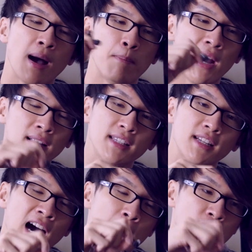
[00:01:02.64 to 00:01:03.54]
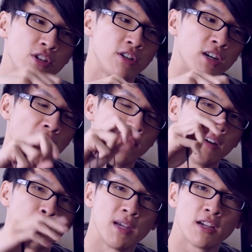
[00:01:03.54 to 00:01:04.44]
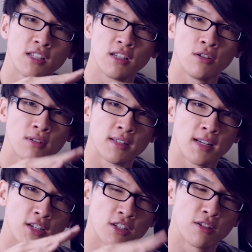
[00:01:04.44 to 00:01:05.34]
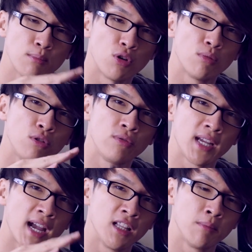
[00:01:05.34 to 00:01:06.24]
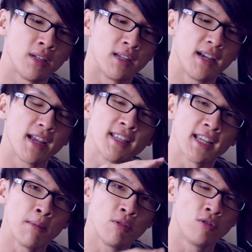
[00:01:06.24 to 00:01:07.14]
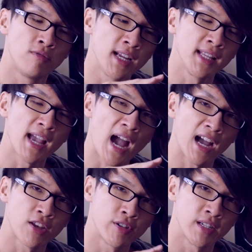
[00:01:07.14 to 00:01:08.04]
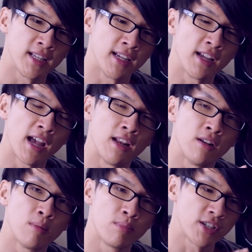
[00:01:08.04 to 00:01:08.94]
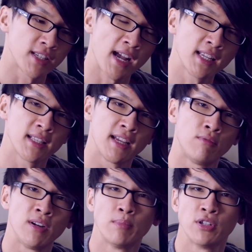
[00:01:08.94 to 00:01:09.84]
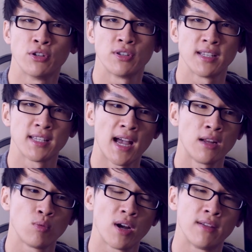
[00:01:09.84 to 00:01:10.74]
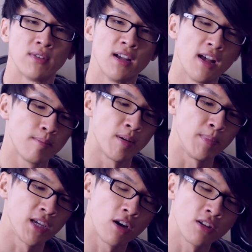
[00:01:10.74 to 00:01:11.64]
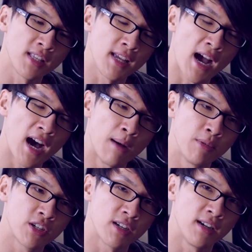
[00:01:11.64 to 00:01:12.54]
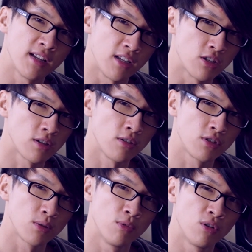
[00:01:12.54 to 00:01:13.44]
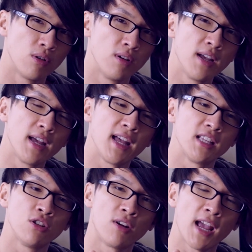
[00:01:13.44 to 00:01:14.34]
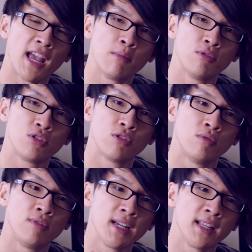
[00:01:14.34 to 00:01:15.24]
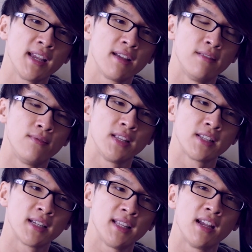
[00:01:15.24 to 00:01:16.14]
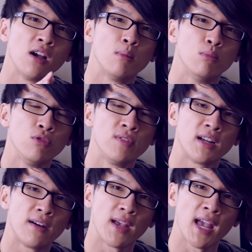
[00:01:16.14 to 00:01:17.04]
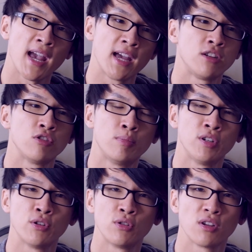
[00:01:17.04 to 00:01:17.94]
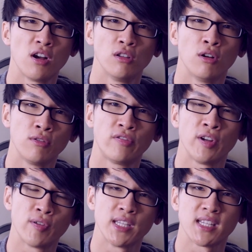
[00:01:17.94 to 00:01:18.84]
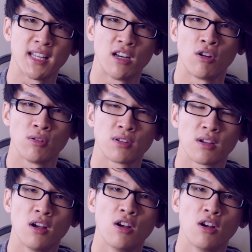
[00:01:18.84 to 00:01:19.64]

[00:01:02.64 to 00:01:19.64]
A balanced armature driver, because it uses such a small moving element, is able to really accurately and precisely reproduce the sound wave, but because the armature is so small, it's not able to really convincingly move enough air to produce low frequency notes.